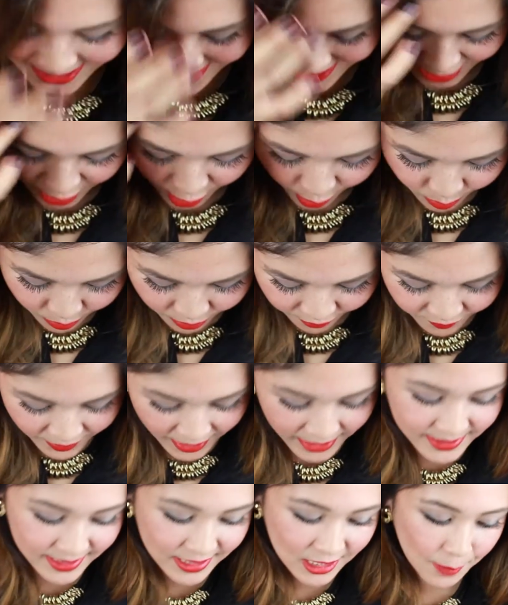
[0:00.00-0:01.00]
So the
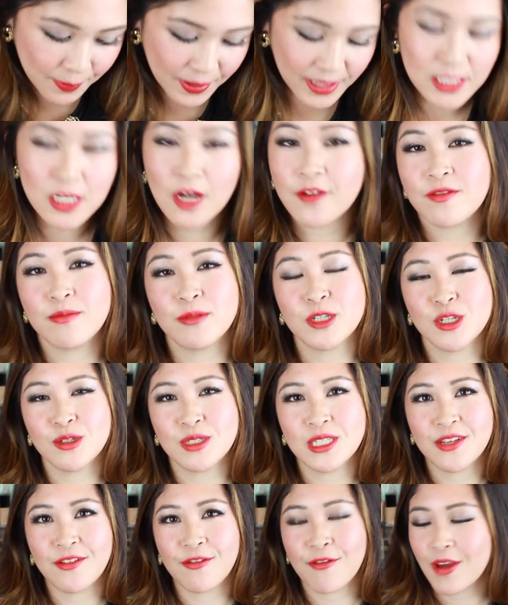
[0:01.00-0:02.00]
first thing I picked up from
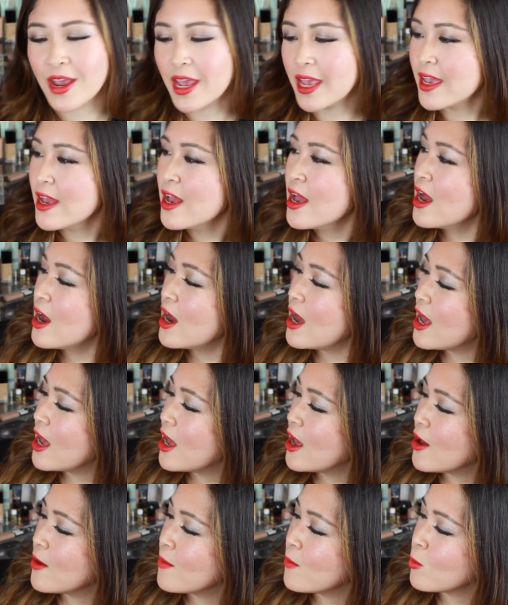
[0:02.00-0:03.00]
duty free
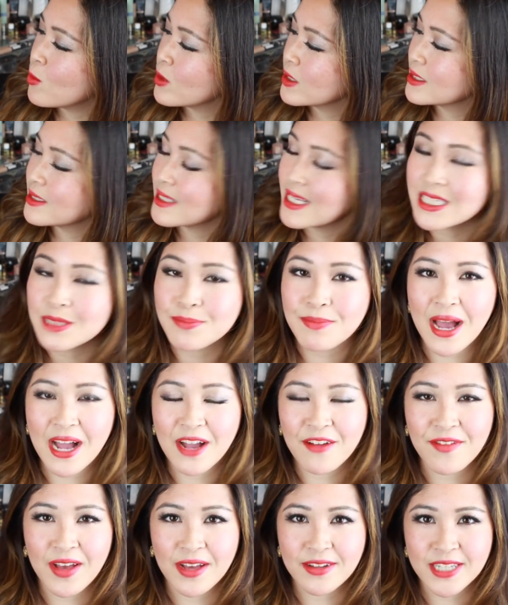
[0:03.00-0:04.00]
was this
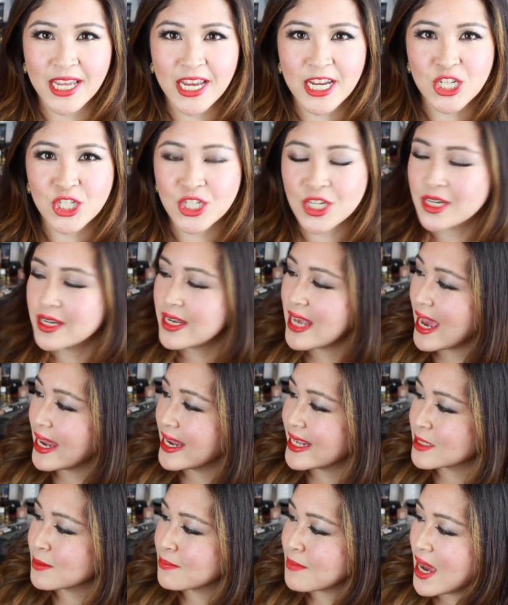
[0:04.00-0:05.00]
MAC foundation,
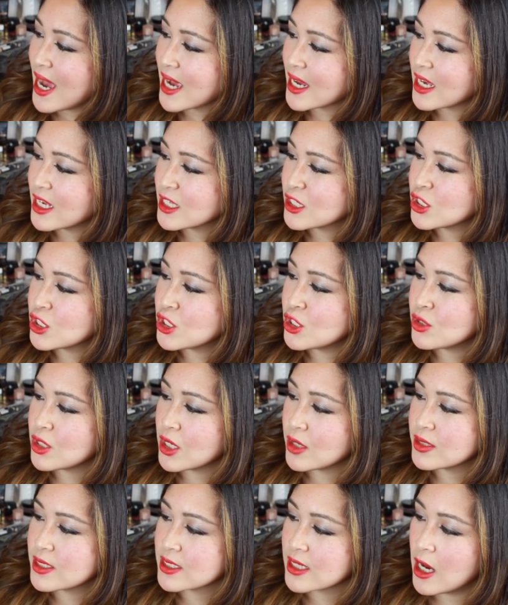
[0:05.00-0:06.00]
and it's MAC
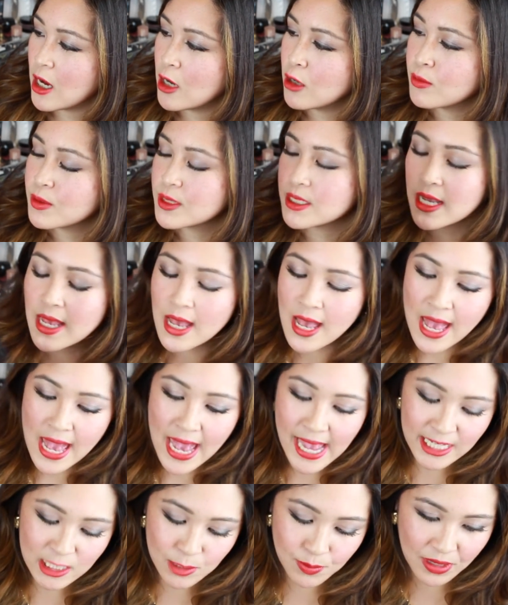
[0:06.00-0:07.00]
Studio Sculpt
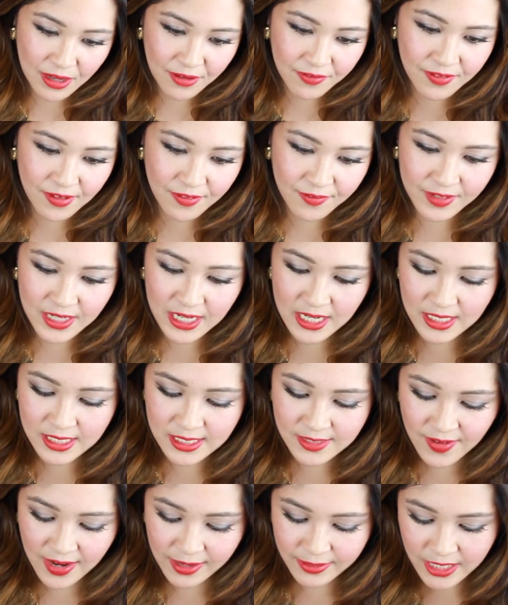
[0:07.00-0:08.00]
SPF 15
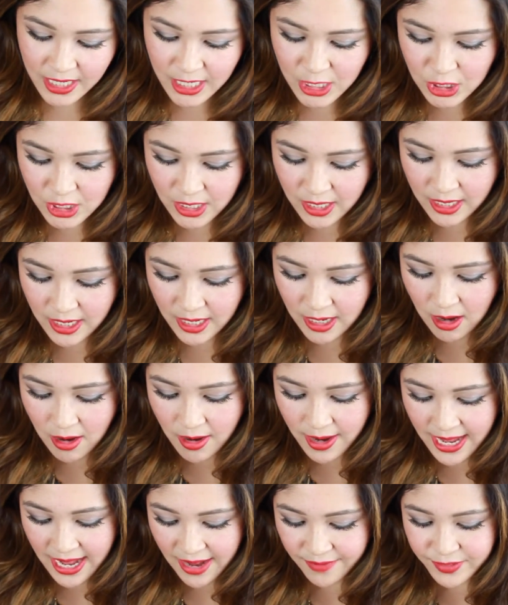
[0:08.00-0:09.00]
foundation, and
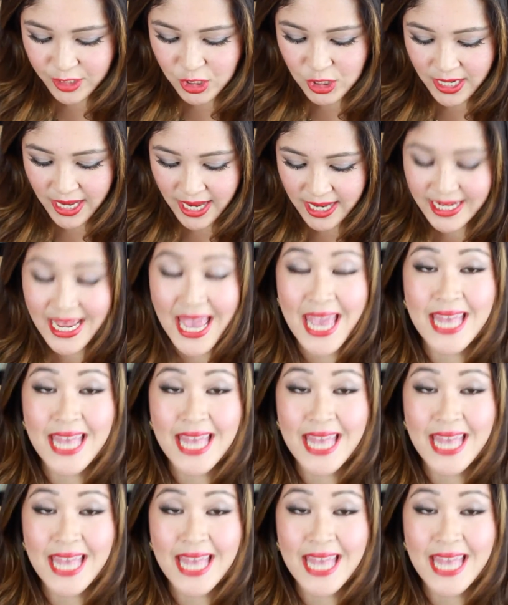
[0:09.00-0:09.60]
I have the shade